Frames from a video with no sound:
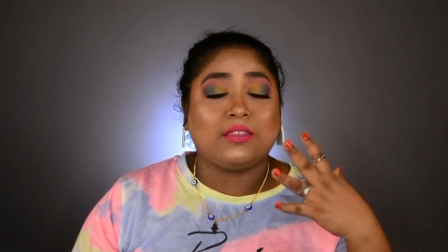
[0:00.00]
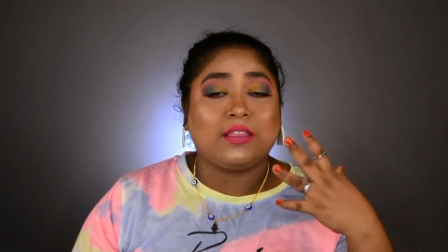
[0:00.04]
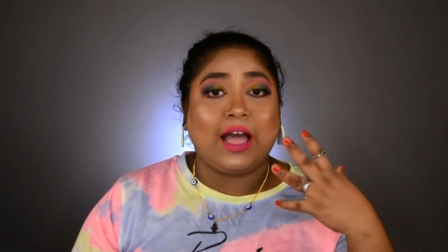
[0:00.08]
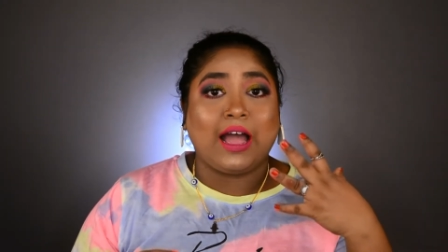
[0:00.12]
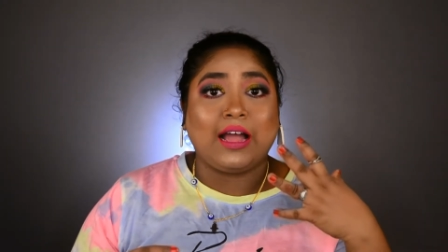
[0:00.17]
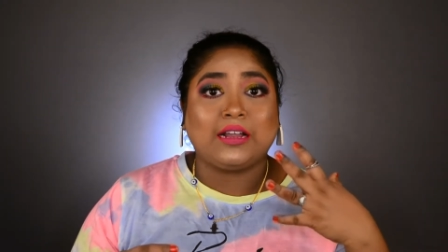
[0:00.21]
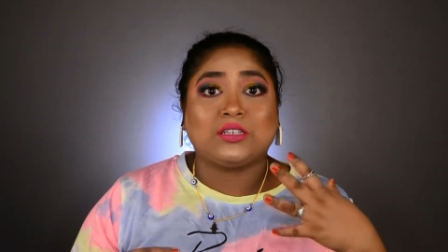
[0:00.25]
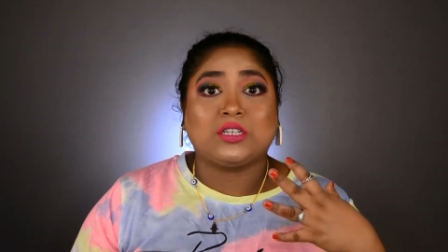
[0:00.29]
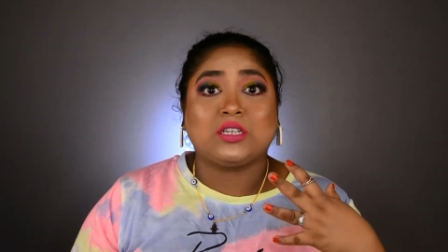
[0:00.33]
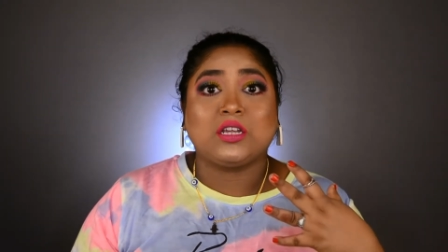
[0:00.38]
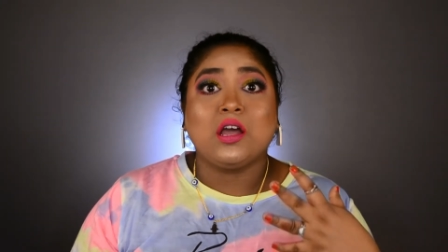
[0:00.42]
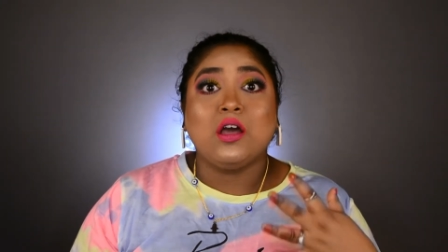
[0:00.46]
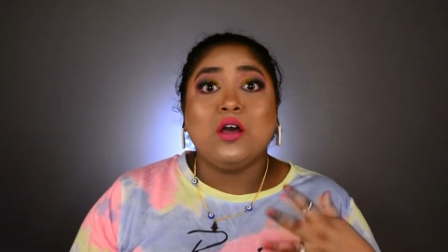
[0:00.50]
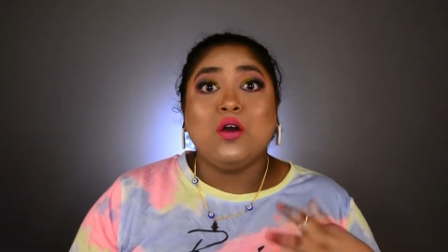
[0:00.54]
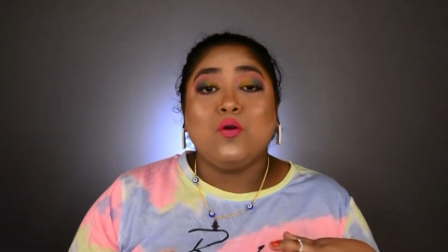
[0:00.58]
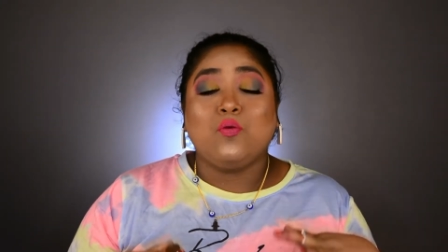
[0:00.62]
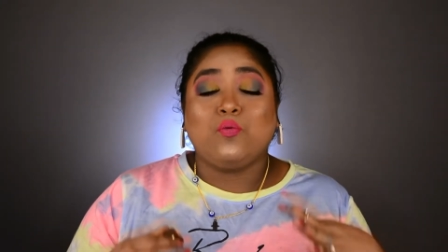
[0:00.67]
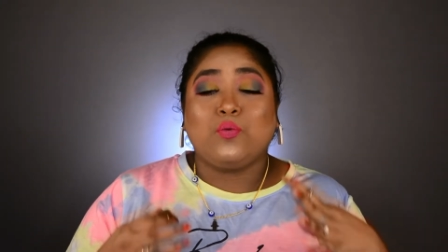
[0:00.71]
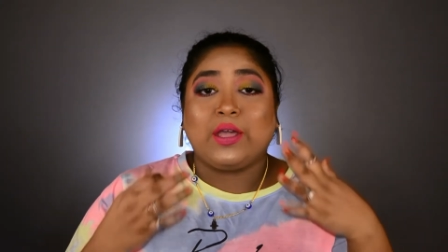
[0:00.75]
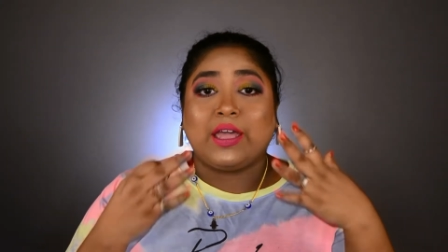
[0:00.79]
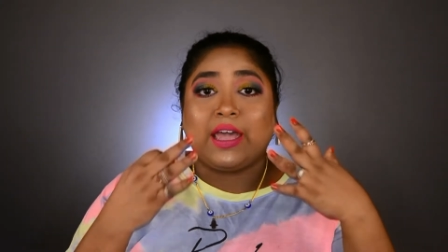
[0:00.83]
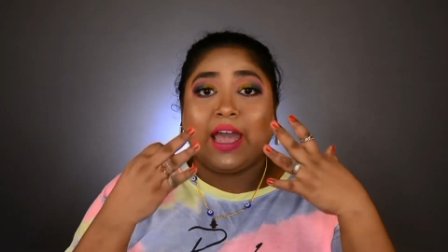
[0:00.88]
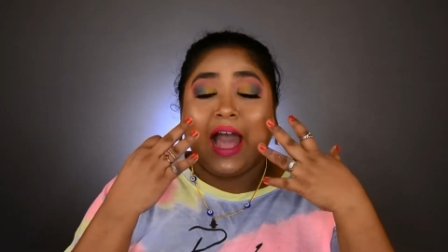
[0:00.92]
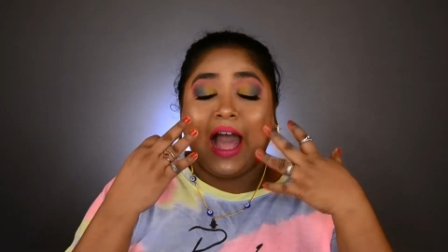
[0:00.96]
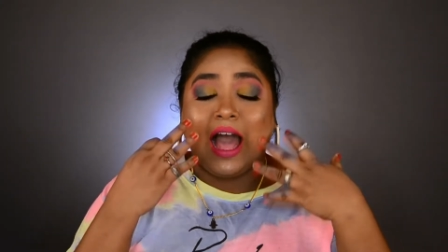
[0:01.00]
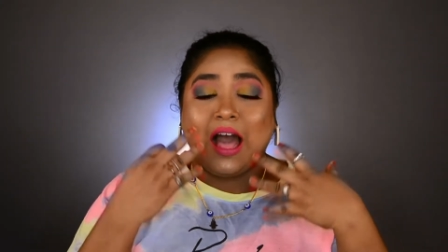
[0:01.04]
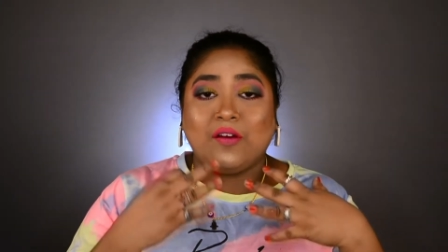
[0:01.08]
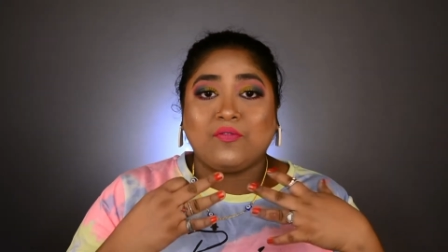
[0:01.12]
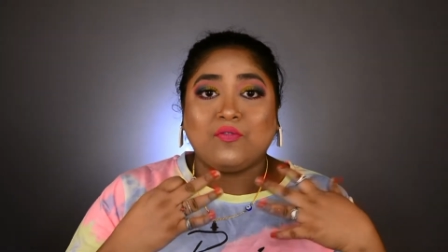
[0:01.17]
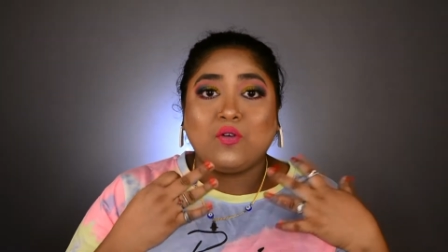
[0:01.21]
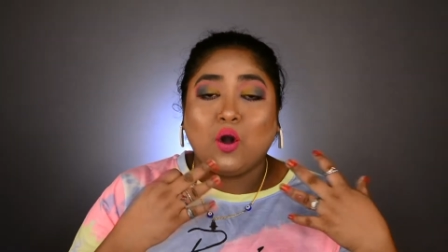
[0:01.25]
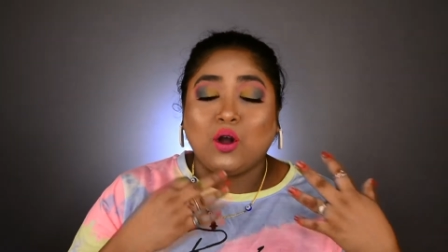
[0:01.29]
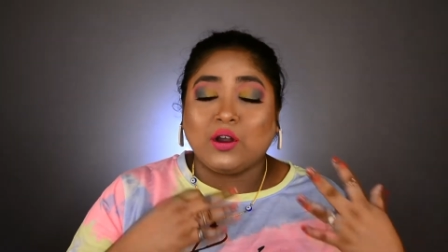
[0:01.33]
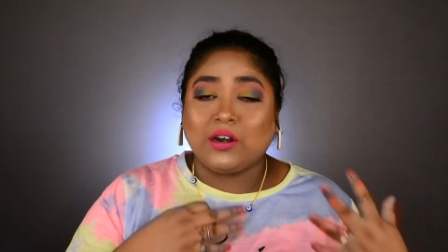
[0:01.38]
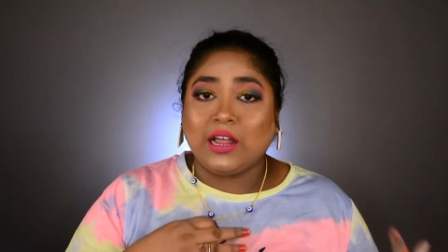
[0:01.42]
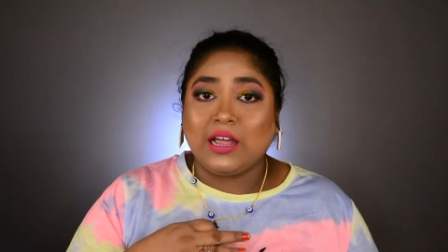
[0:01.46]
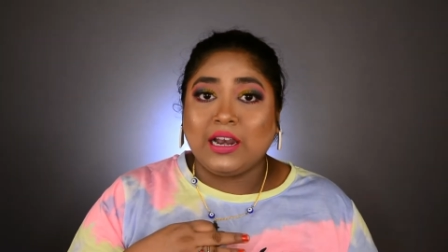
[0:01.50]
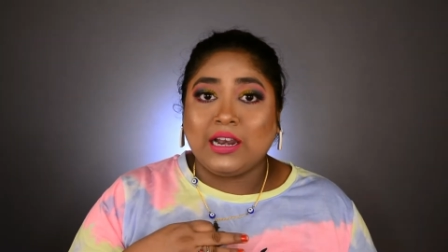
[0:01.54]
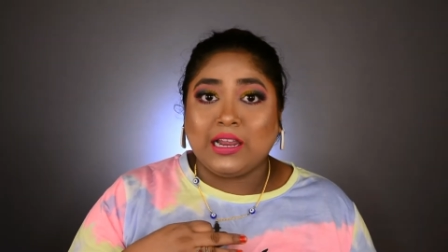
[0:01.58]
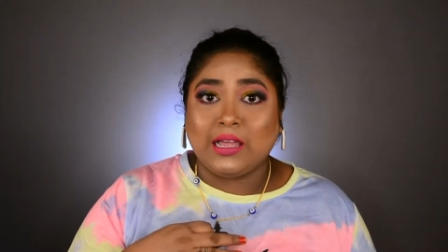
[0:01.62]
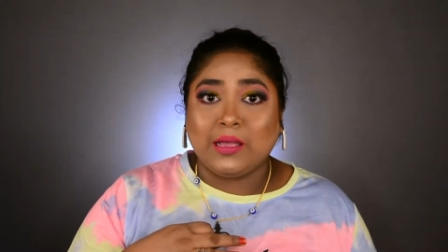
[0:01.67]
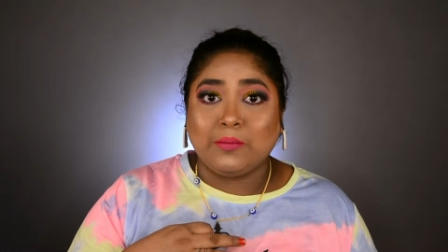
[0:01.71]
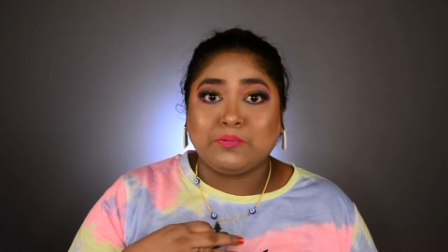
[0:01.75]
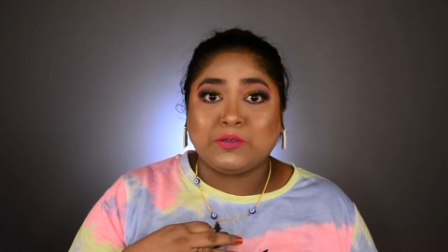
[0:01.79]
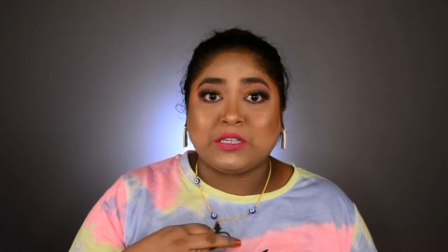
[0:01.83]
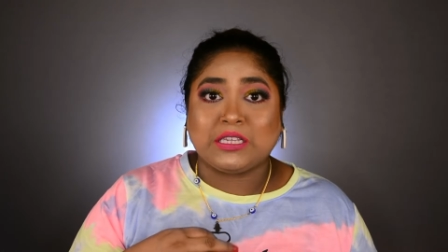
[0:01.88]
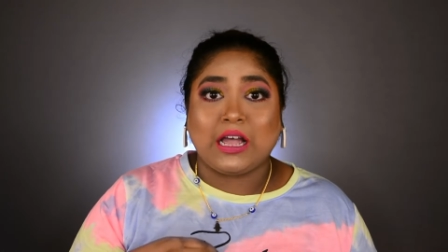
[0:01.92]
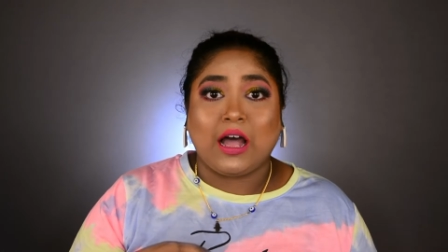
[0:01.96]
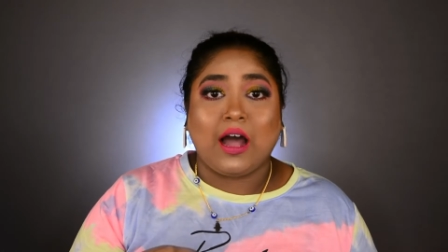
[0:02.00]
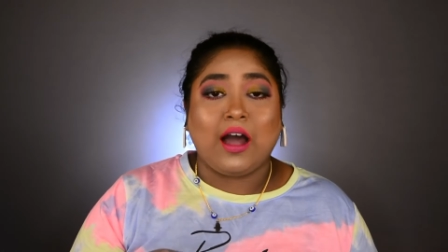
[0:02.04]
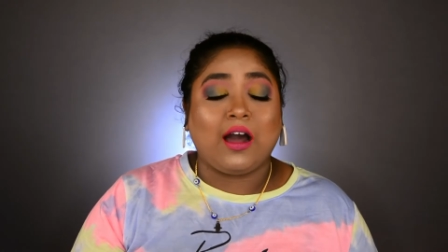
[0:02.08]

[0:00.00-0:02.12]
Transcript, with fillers: that we have on our lips